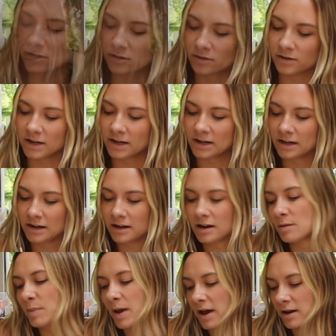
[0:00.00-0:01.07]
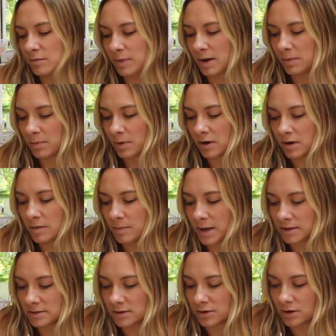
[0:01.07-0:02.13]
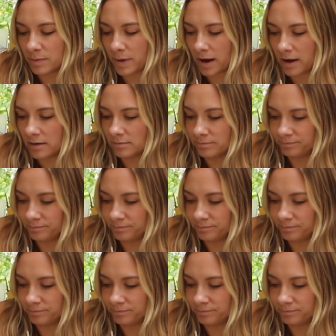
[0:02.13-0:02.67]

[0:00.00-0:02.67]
You'll need a pad of paper and a pencil or a pen.